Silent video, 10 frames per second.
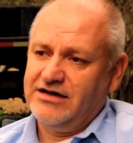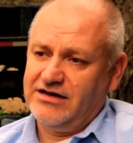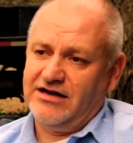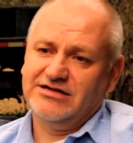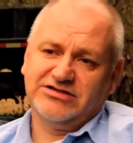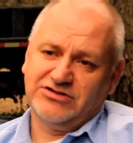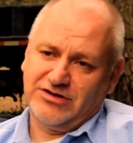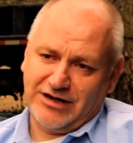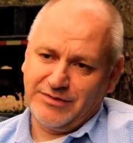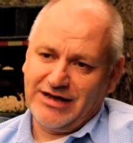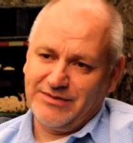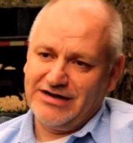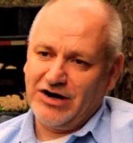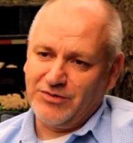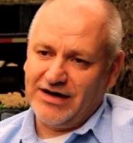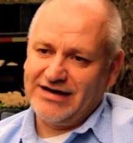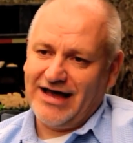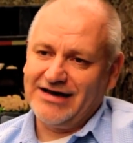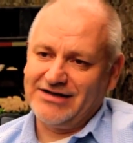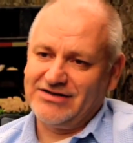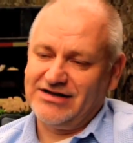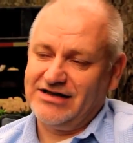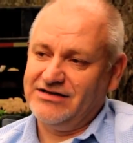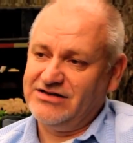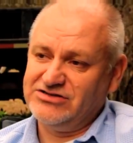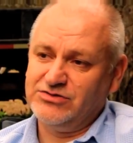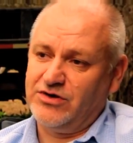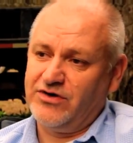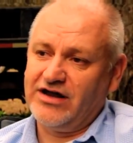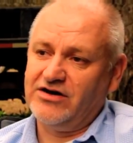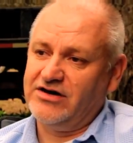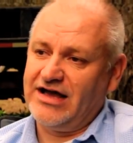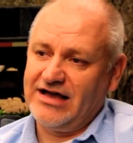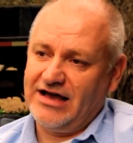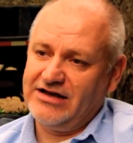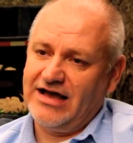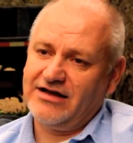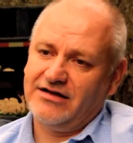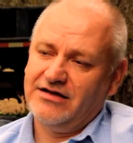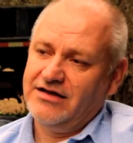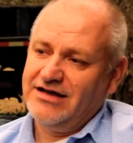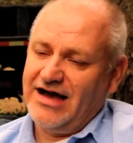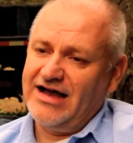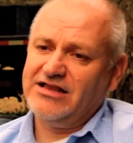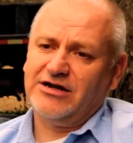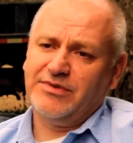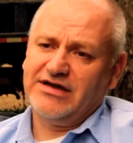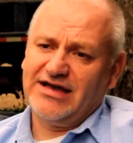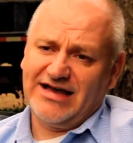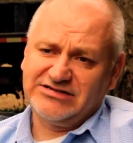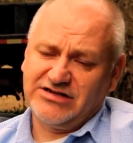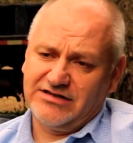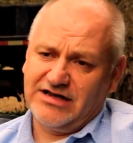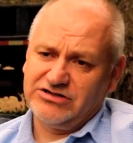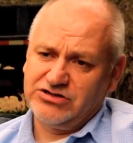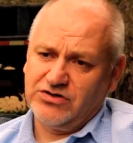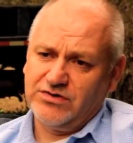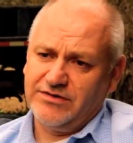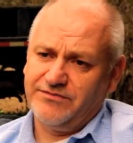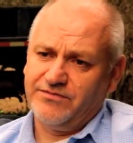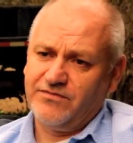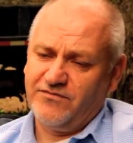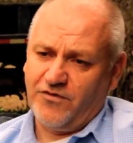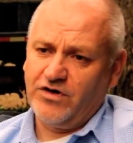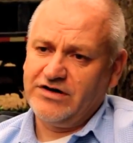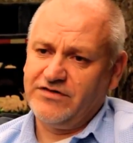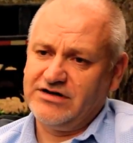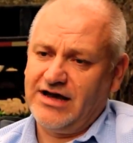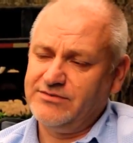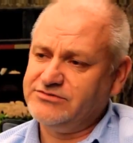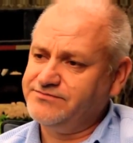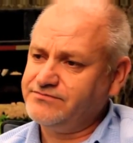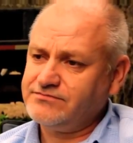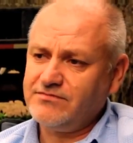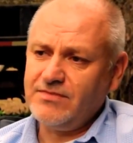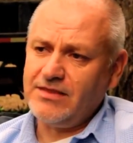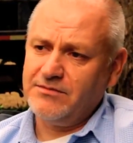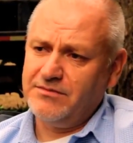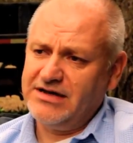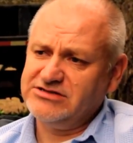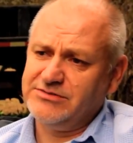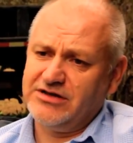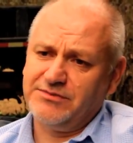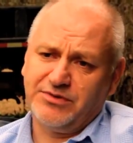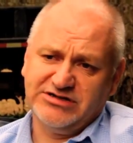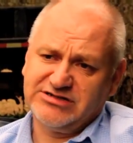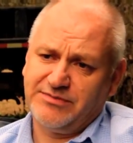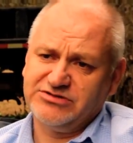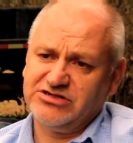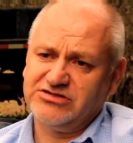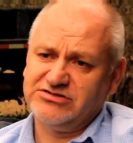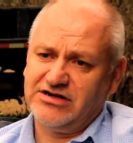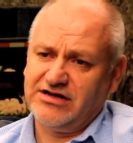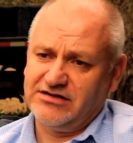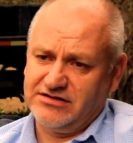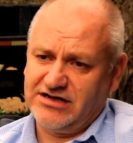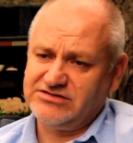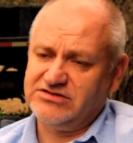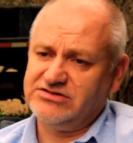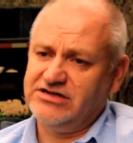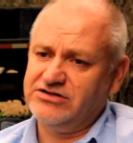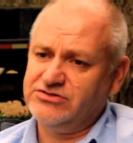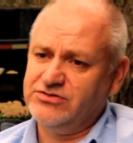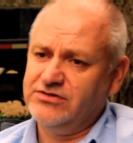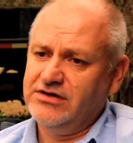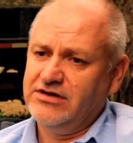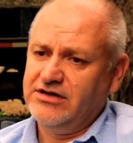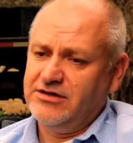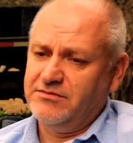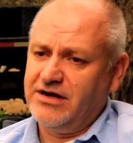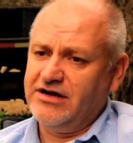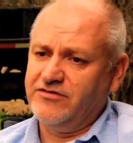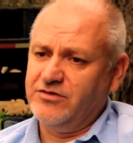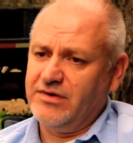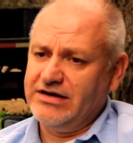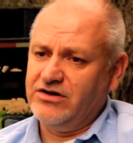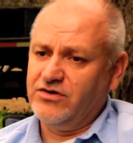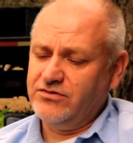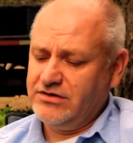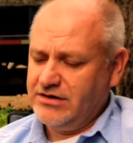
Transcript: And I listened to it, and I became a narrow mind addict, and I listened to it regularly. I ended up being a guest on that show 4 different times. Met some other presuppositionalists there, like Dustin Seegers, who many of you might know.